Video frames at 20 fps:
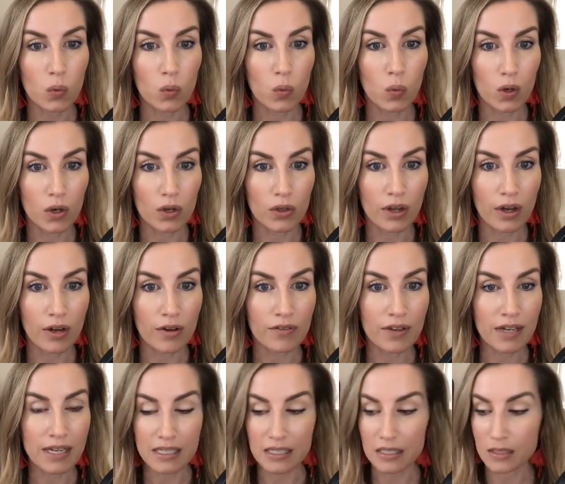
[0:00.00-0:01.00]
worth
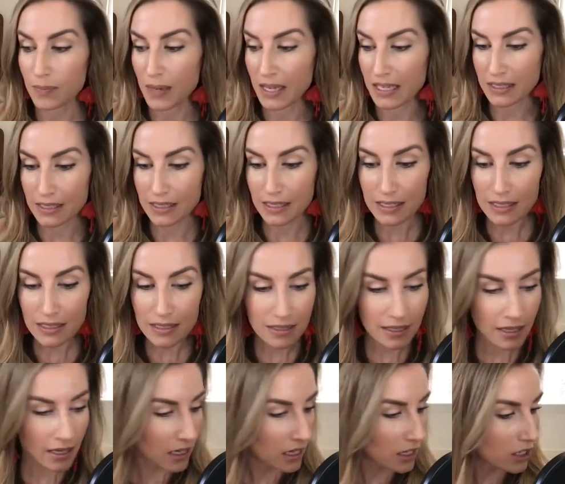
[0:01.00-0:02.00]
of
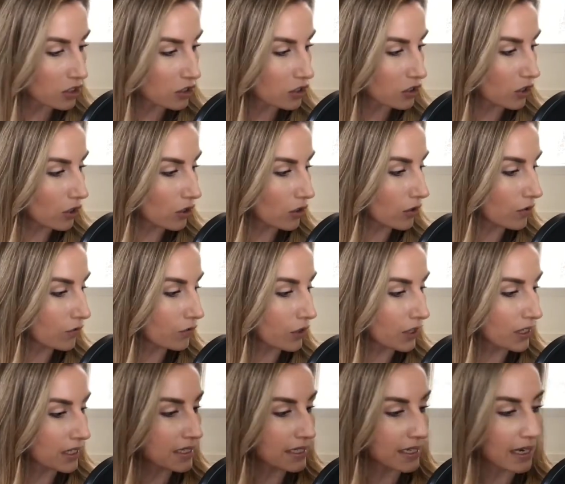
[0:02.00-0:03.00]
expenses. So
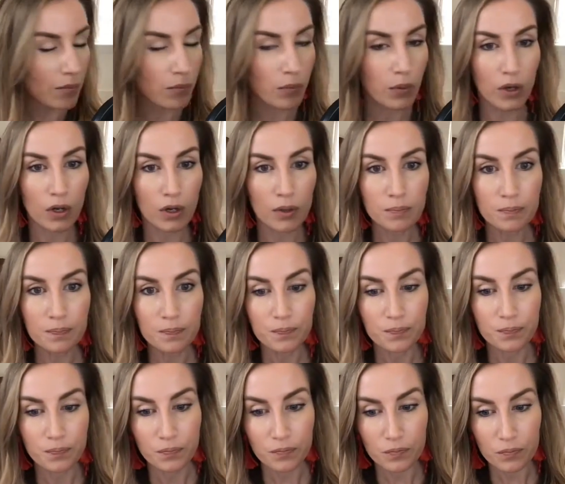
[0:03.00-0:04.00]
for example,
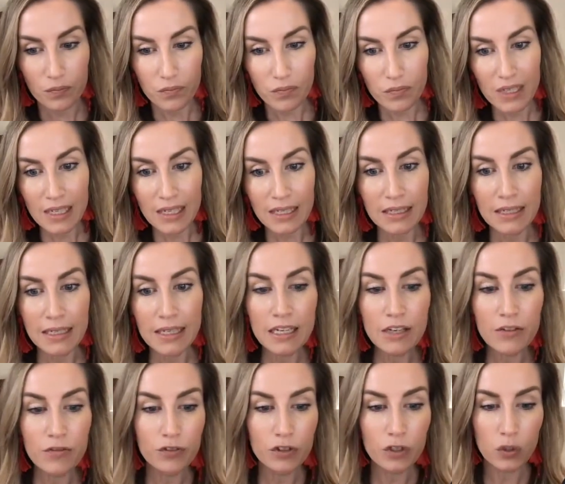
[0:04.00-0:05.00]

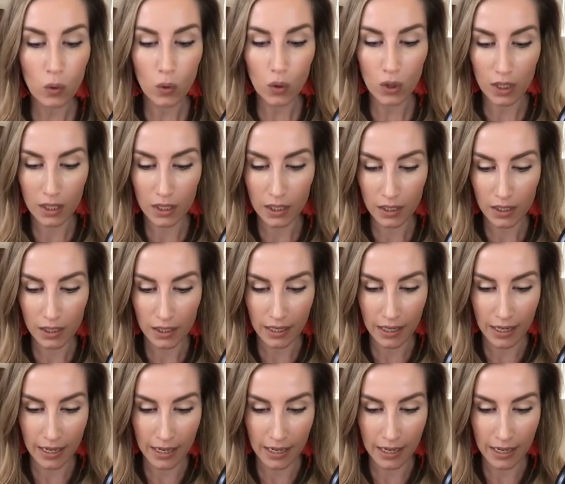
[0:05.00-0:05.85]
if your